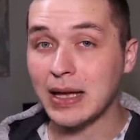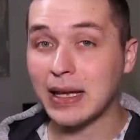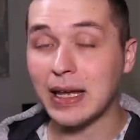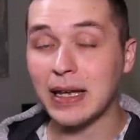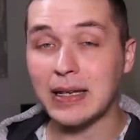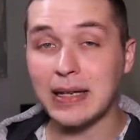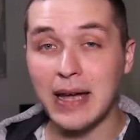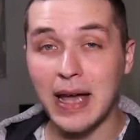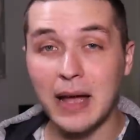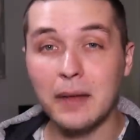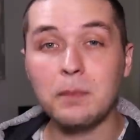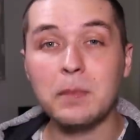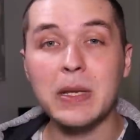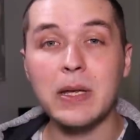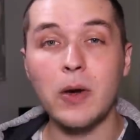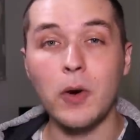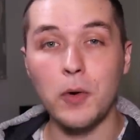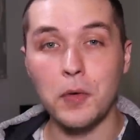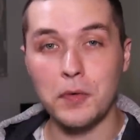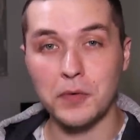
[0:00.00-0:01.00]
cannot
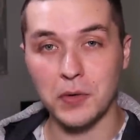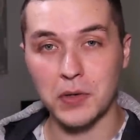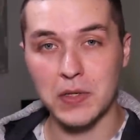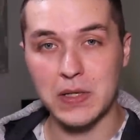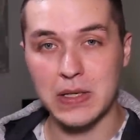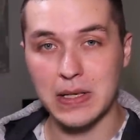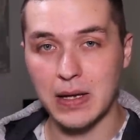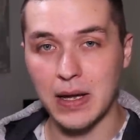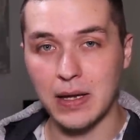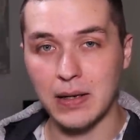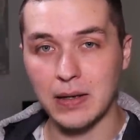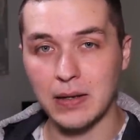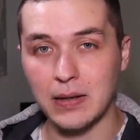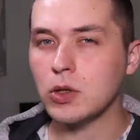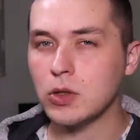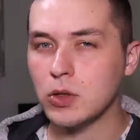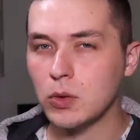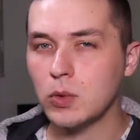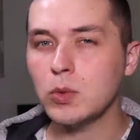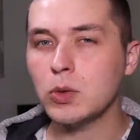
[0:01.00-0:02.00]
be
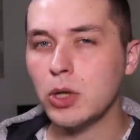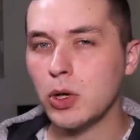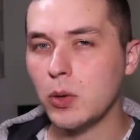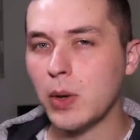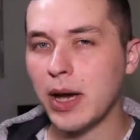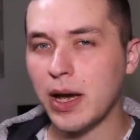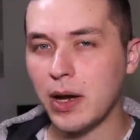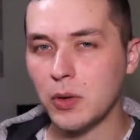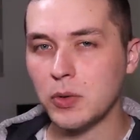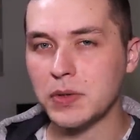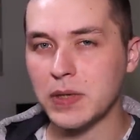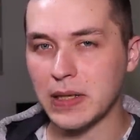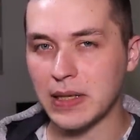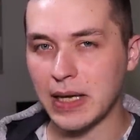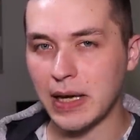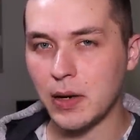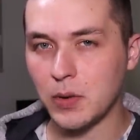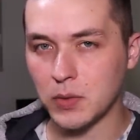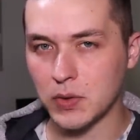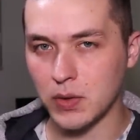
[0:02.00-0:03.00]
overstated. You know how to
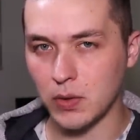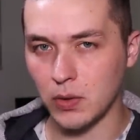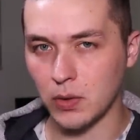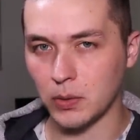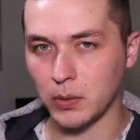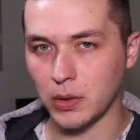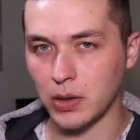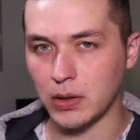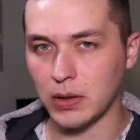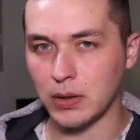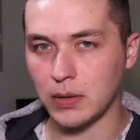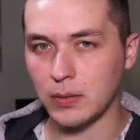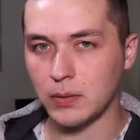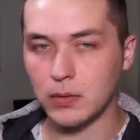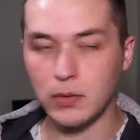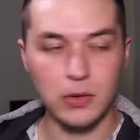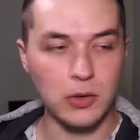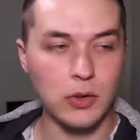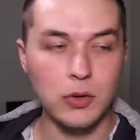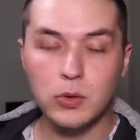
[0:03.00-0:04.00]
count already.
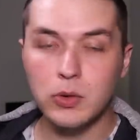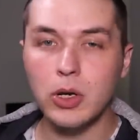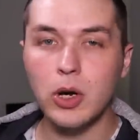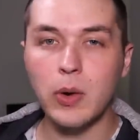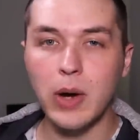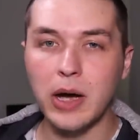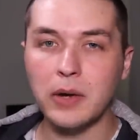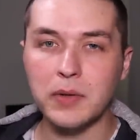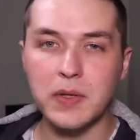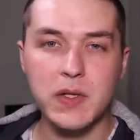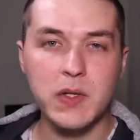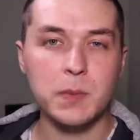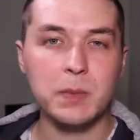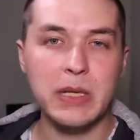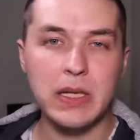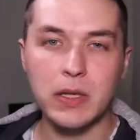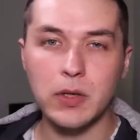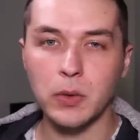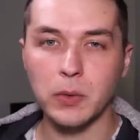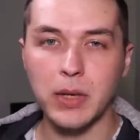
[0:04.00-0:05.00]
You know how to
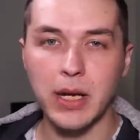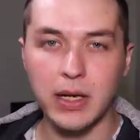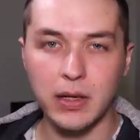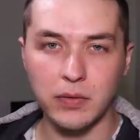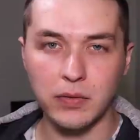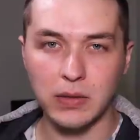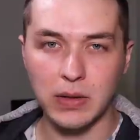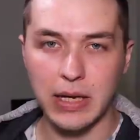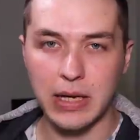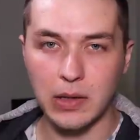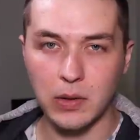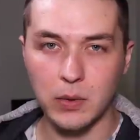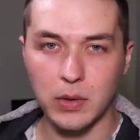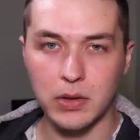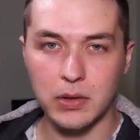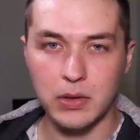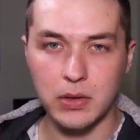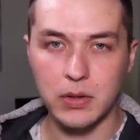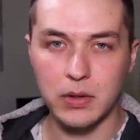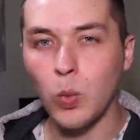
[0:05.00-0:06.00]
speak your native
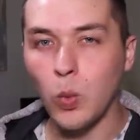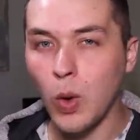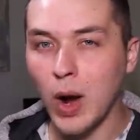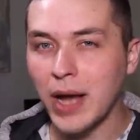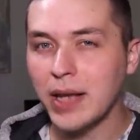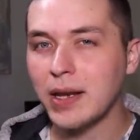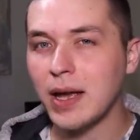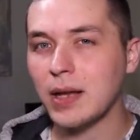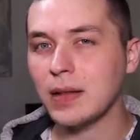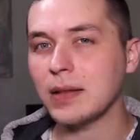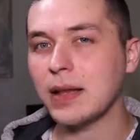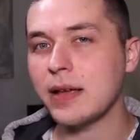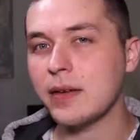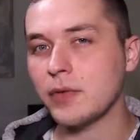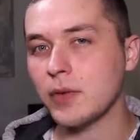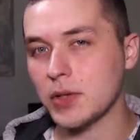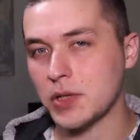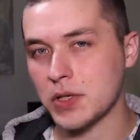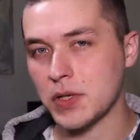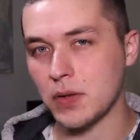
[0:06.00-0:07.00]
language. Why not
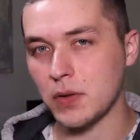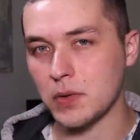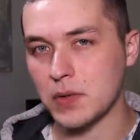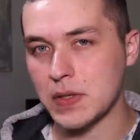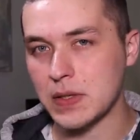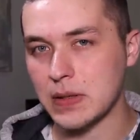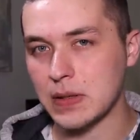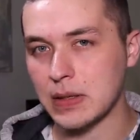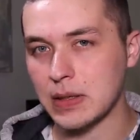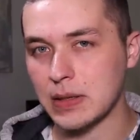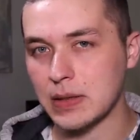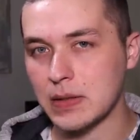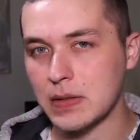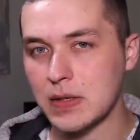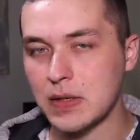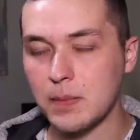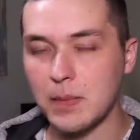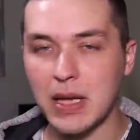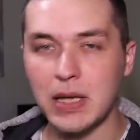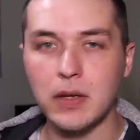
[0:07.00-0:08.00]
leverage those
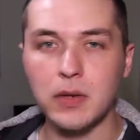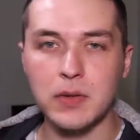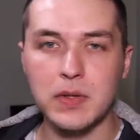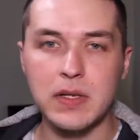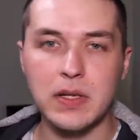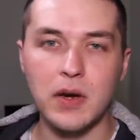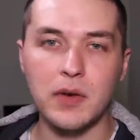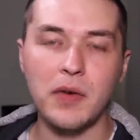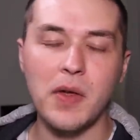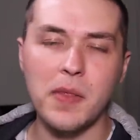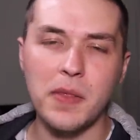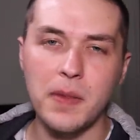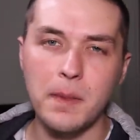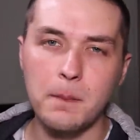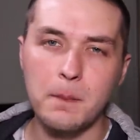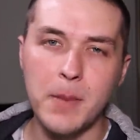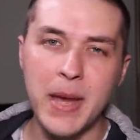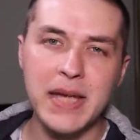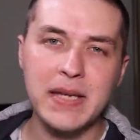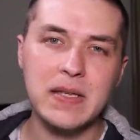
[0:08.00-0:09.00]
things to make yourself the
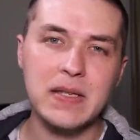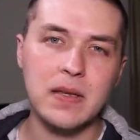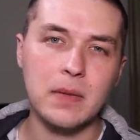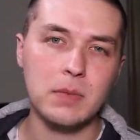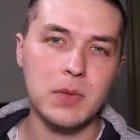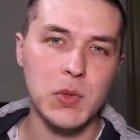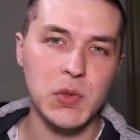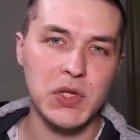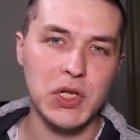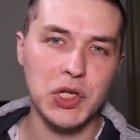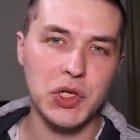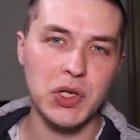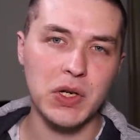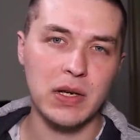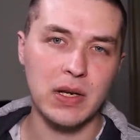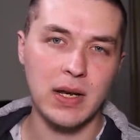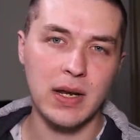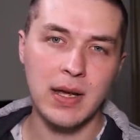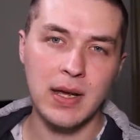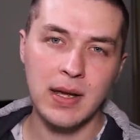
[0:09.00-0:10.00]
best
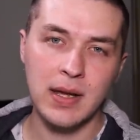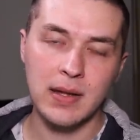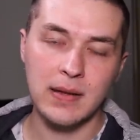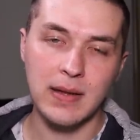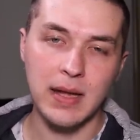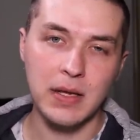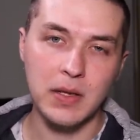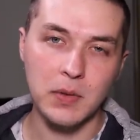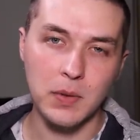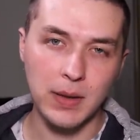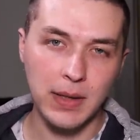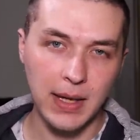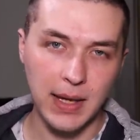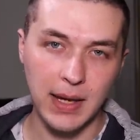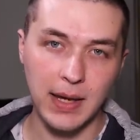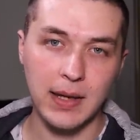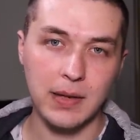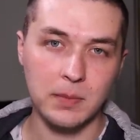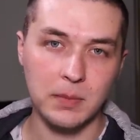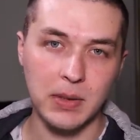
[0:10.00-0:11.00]
musician that you
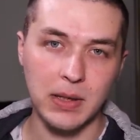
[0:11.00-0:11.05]
can